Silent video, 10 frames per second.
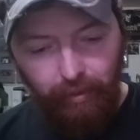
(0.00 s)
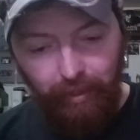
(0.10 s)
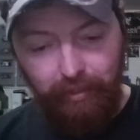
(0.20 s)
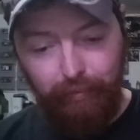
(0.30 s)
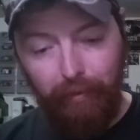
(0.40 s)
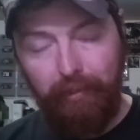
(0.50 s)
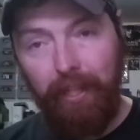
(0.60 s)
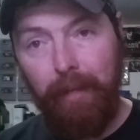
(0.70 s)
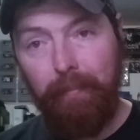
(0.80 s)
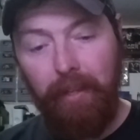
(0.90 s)
that's the
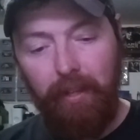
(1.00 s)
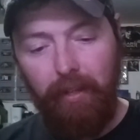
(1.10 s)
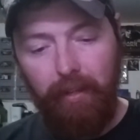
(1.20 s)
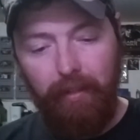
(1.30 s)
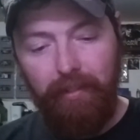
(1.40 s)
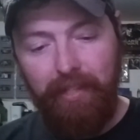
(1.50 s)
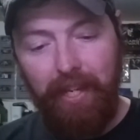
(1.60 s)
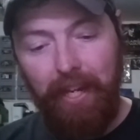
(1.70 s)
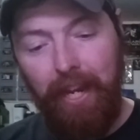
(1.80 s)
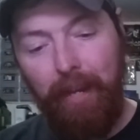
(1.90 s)
first game.
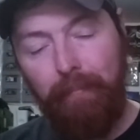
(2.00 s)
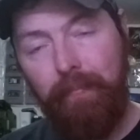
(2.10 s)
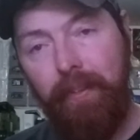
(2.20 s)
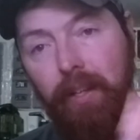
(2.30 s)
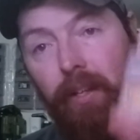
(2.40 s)
Second game,